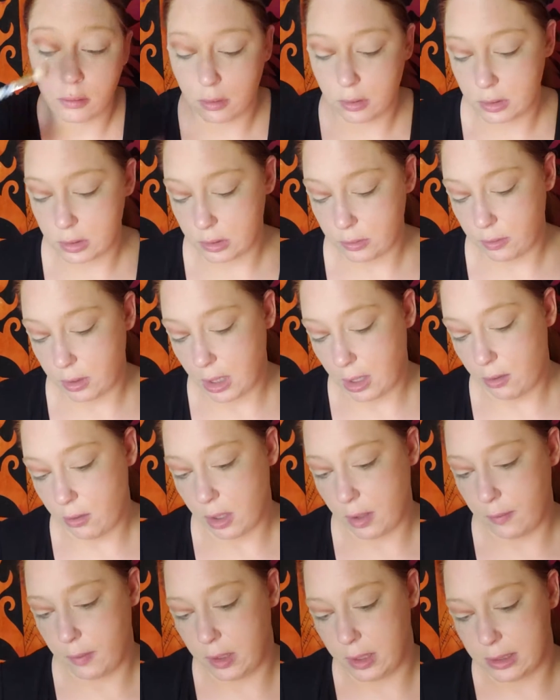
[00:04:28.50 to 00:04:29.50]
so now
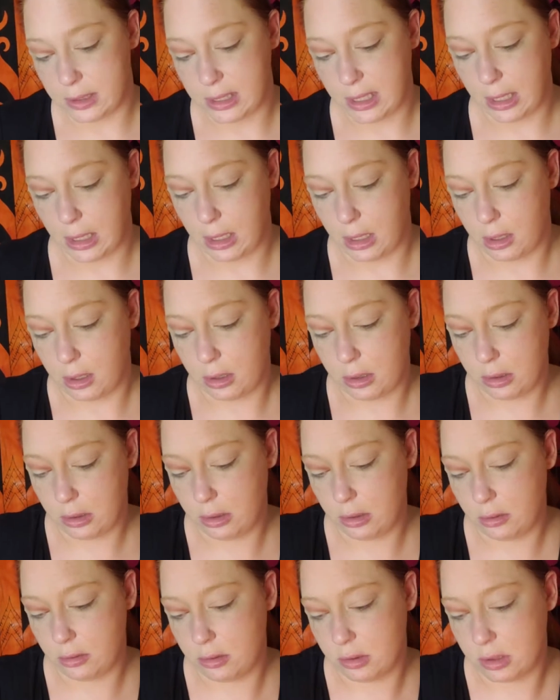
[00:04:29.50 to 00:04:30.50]
I'm going to take
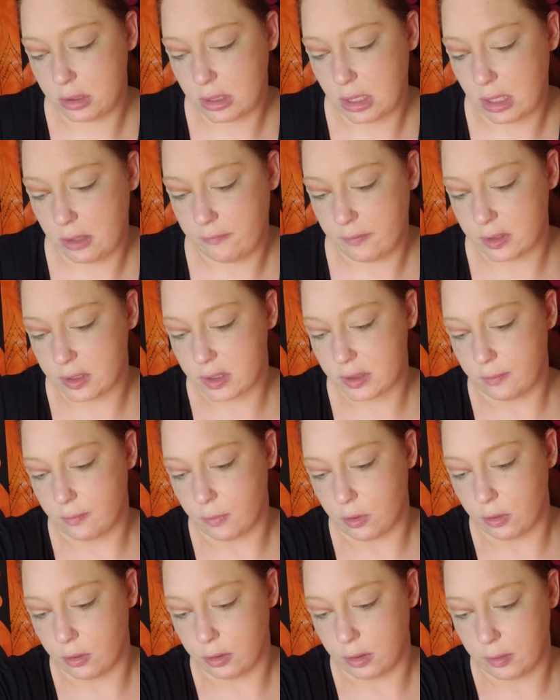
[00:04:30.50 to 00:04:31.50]
just kind of a
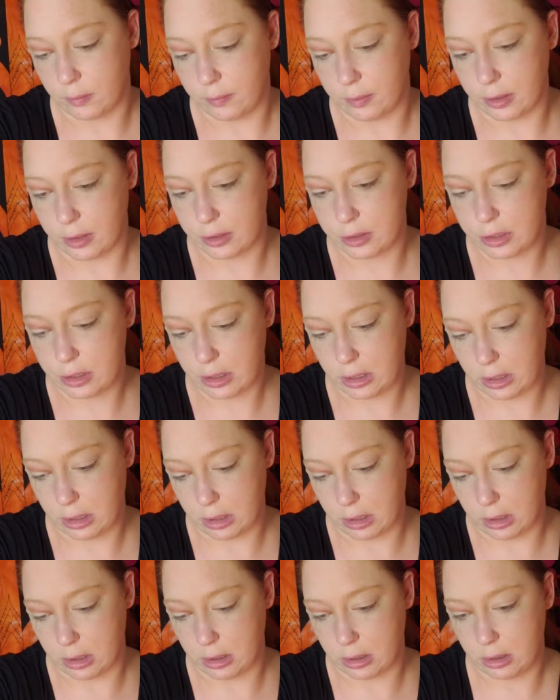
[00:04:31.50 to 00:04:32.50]
smaller brush
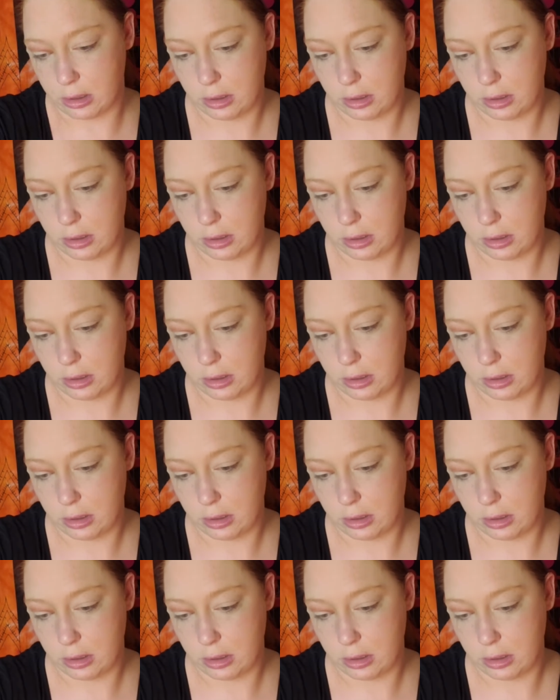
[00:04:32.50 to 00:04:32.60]
here.